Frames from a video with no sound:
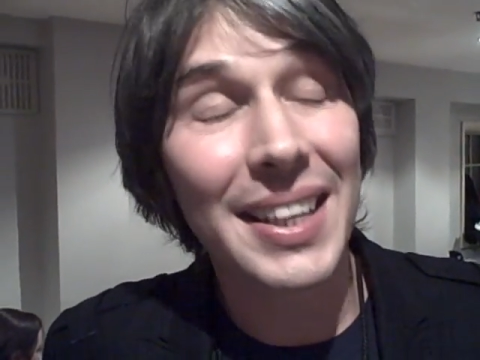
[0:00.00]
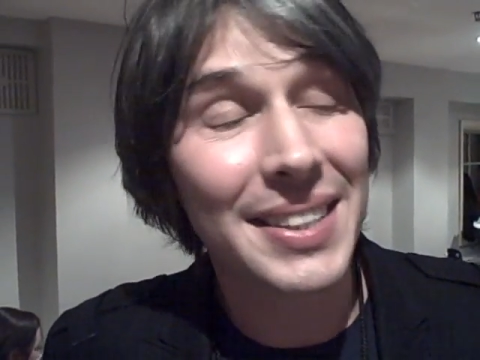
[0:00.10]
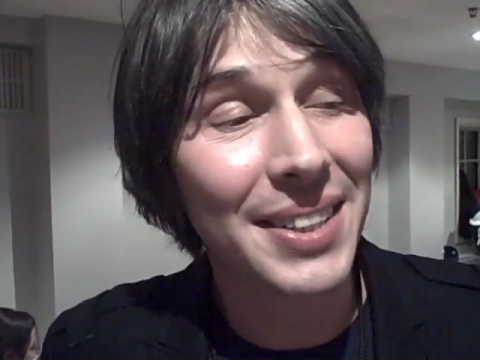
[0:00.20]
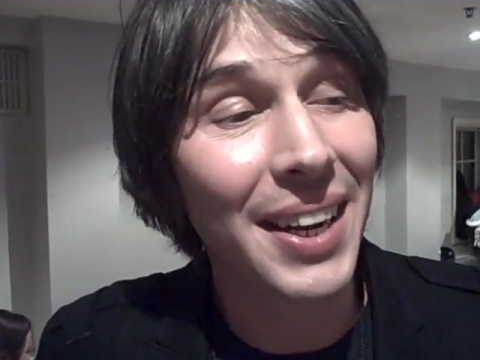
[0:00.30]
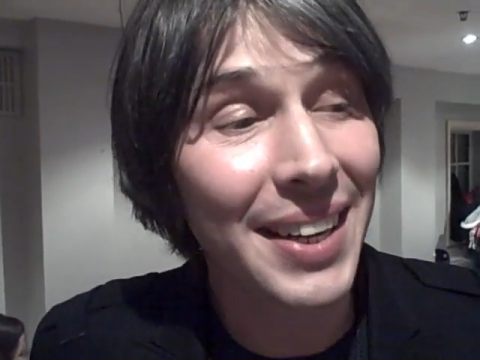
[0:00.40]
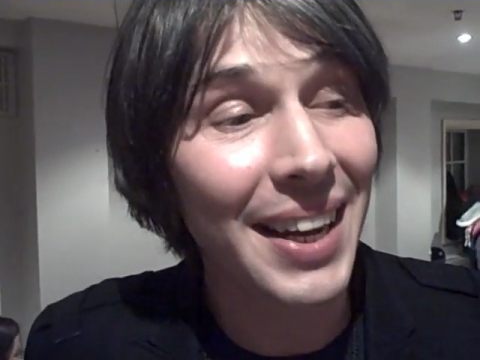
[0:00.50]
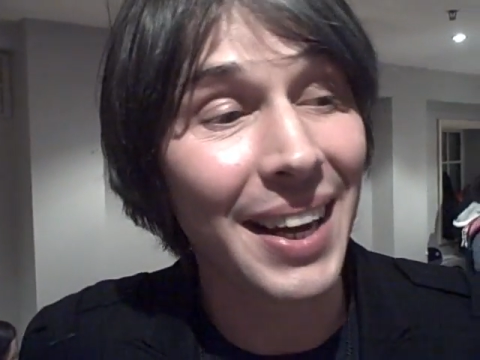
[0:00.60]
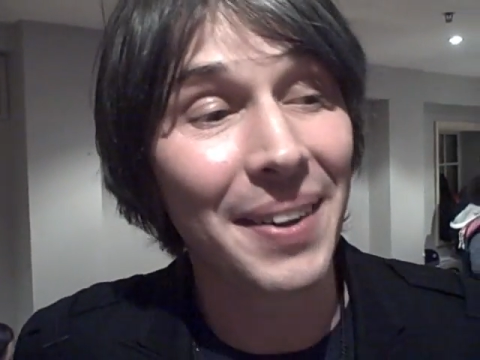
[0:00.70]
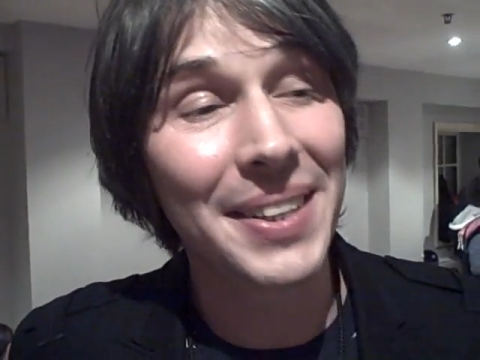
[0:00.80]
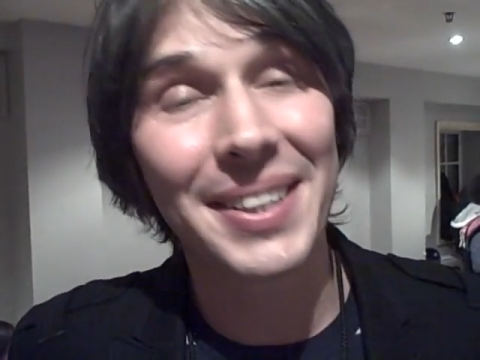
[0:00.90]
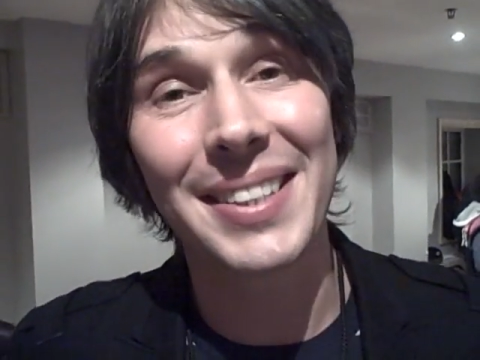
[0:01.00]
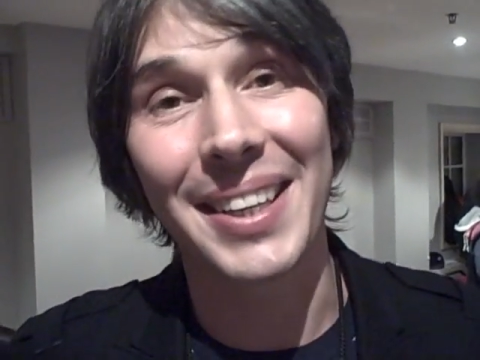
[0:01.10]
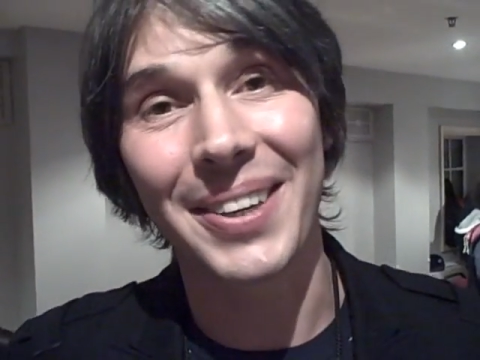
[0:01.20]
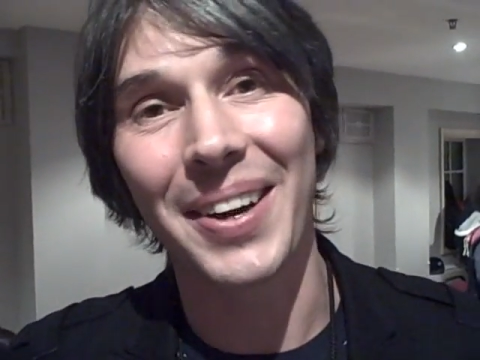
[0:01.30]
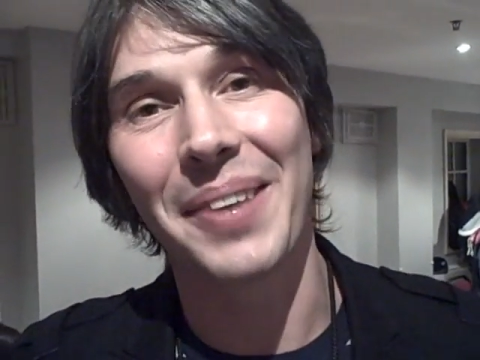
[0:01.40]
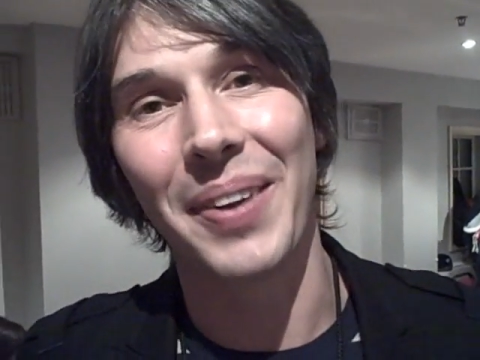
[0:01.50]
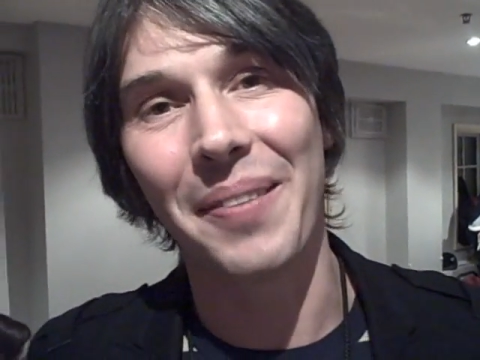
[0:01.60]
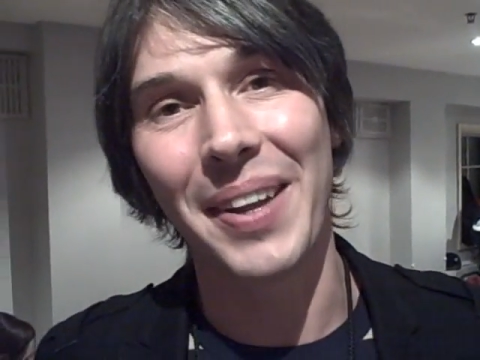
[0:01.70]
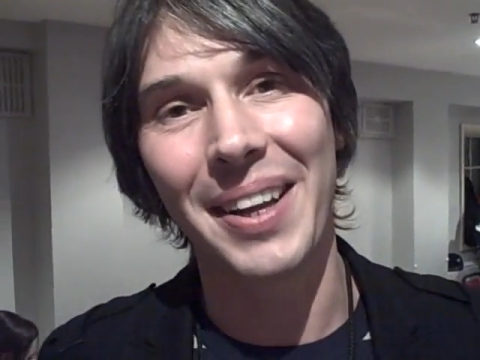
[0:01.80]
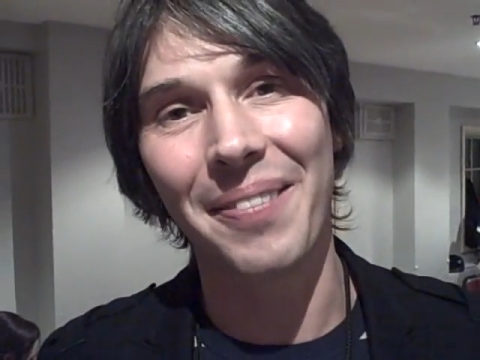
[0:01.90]
It's just incredible.
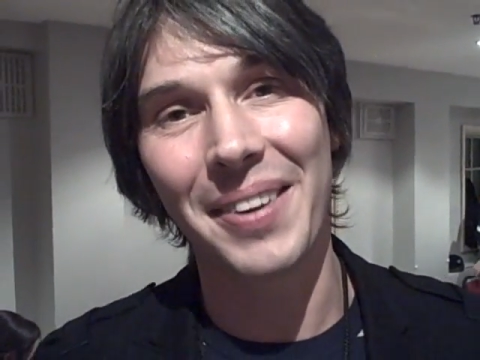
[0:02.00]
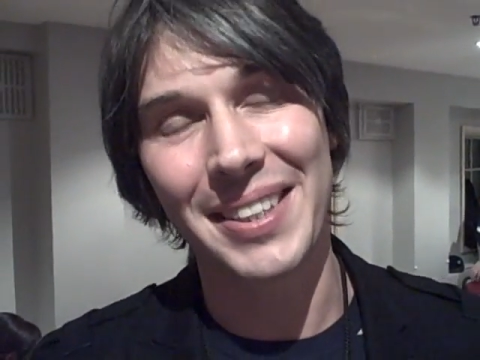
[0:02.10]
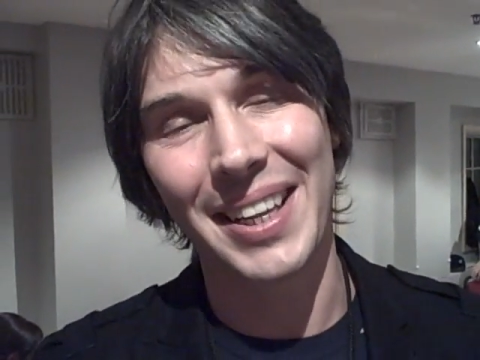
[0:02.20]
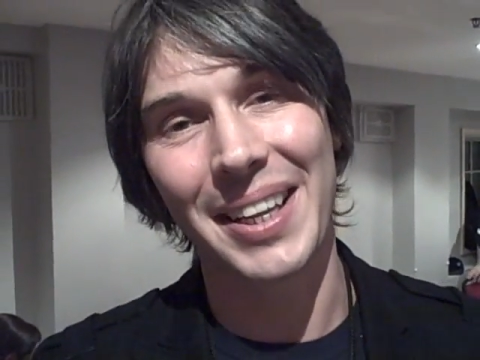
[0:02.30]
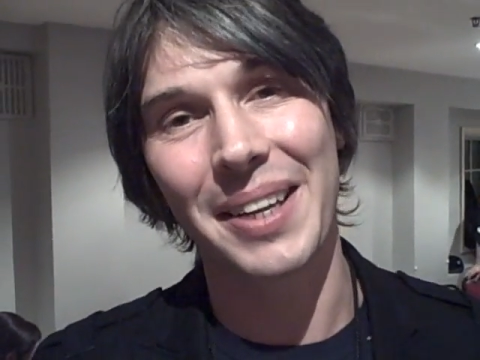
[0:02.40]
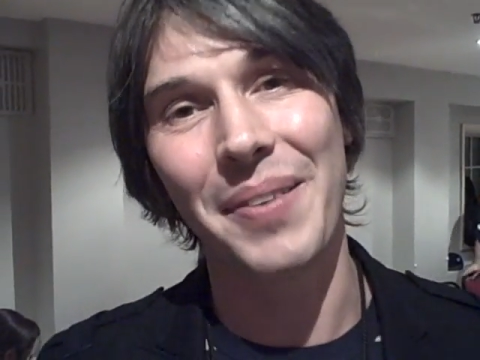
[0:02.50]
I mean, obviously the